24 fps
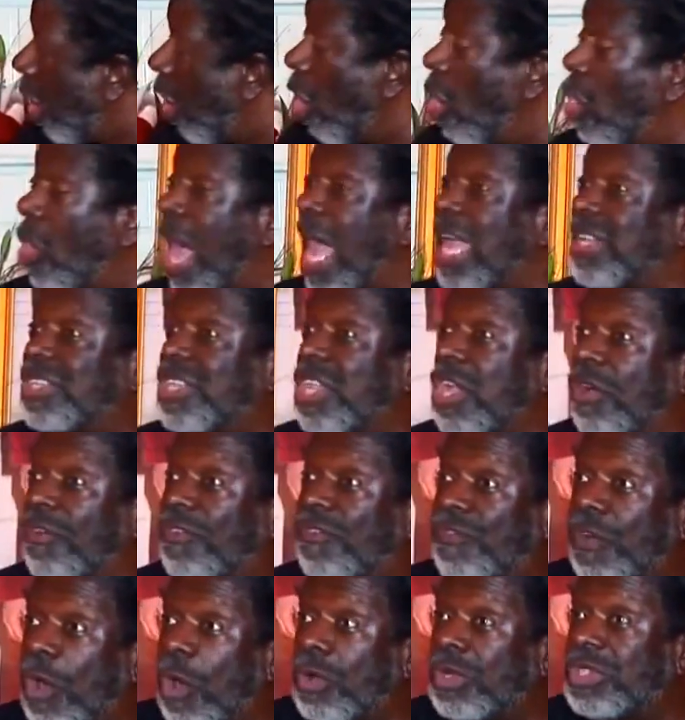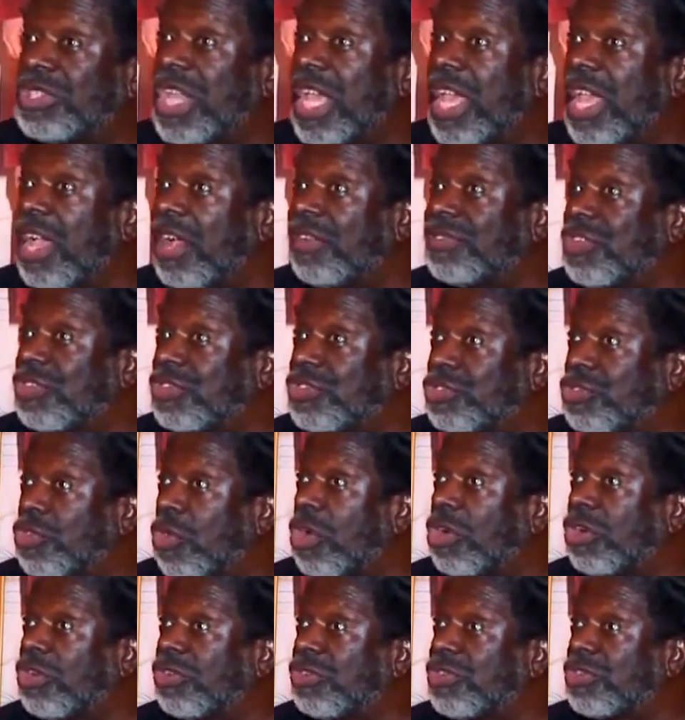Oh, I tell folk tales,
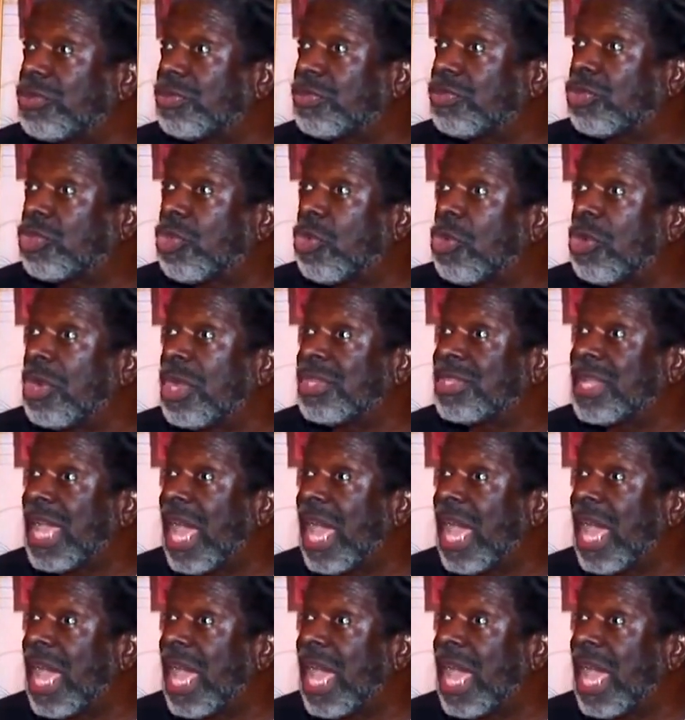historical stories.